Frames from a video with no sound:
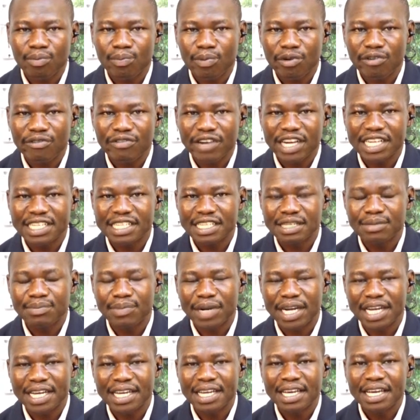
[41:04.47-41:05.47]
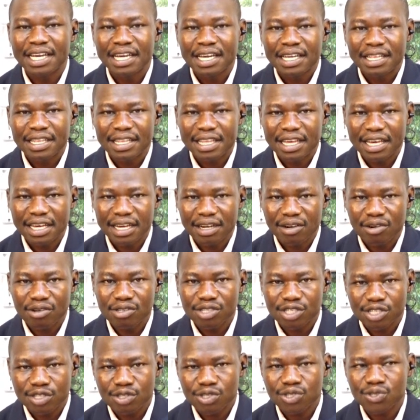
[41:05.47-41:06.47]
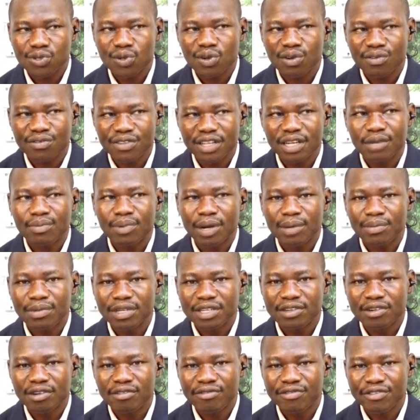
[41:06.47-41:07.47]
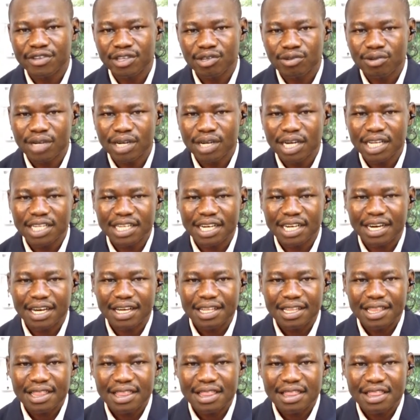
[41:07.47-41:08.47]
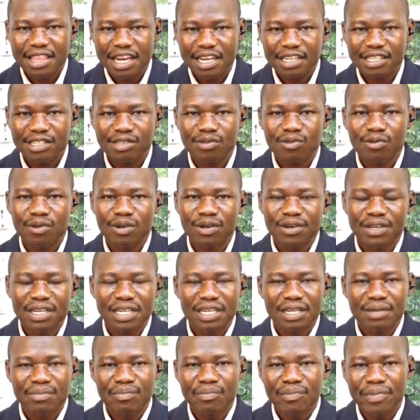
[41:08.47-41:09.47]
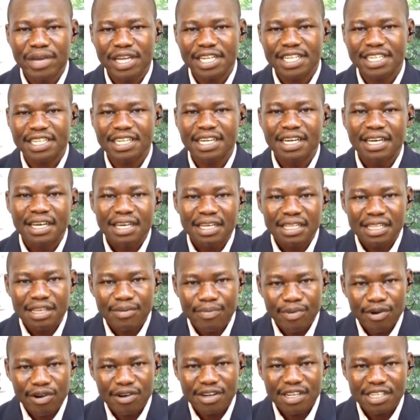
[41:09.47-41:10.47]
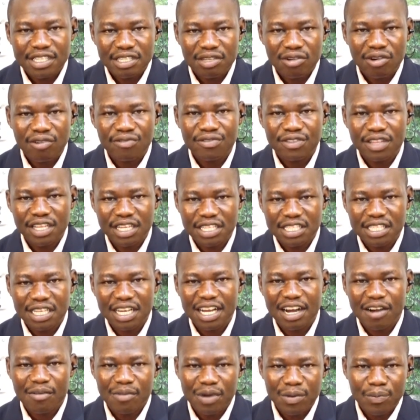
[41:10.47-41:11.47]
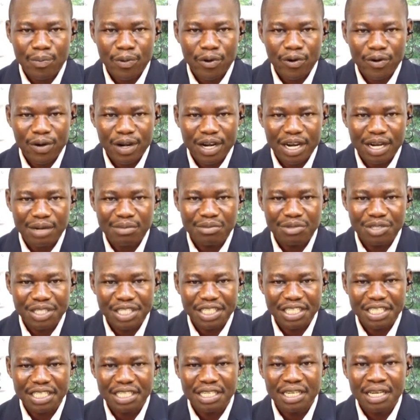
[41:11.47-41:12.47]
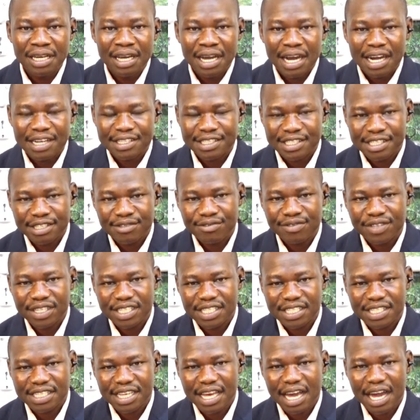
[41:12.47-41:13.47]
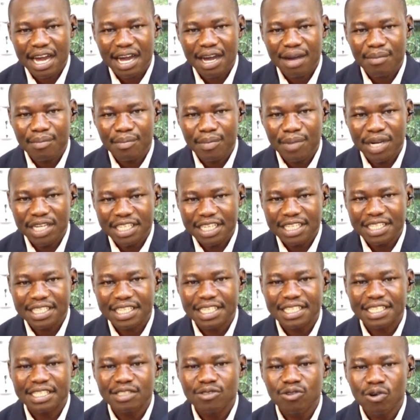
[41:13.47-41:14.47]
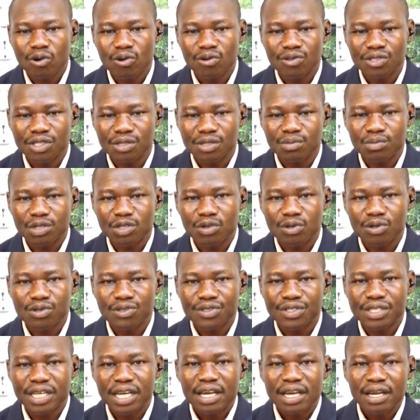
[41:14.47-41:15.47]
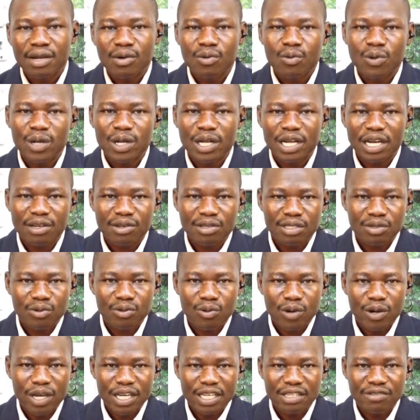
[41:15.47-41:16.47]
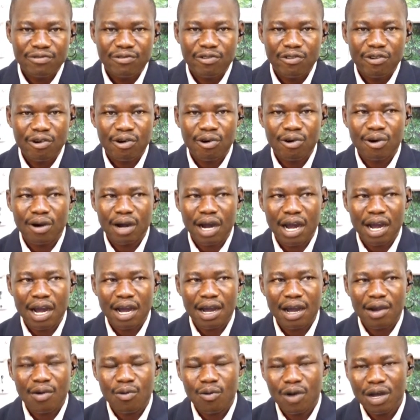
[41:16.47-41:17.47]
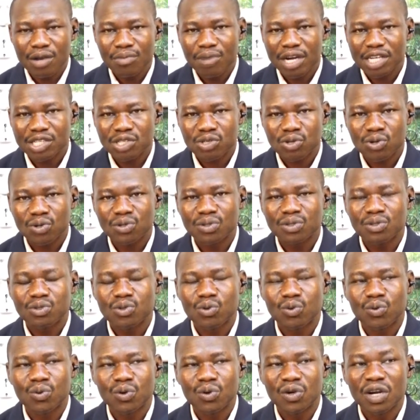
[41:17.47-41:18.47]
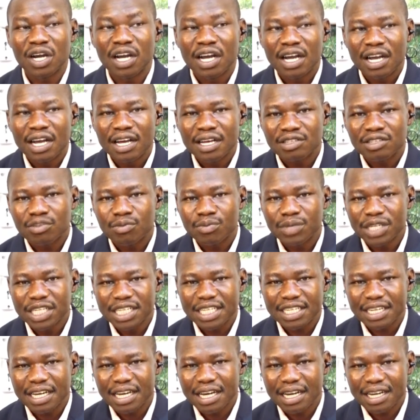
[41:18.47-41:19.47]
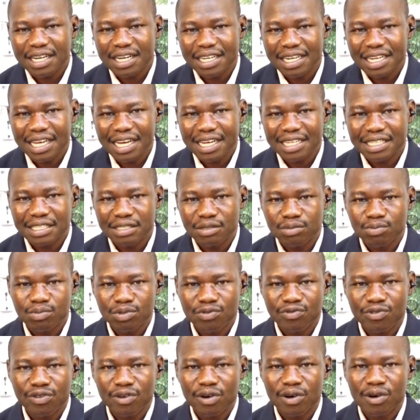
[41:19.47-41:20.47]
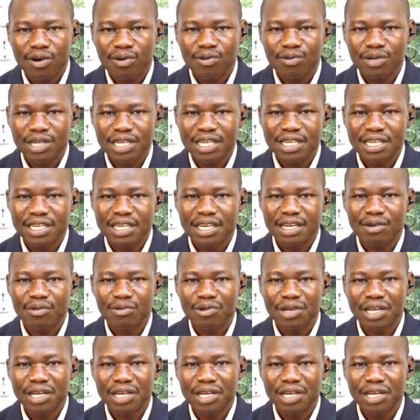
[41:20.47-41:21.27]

provided by the Constitution of the Republic of Uganda, that will really make the progress of this government program really achieve its mandated goals. Because we cannot wait for one person to be cleared before we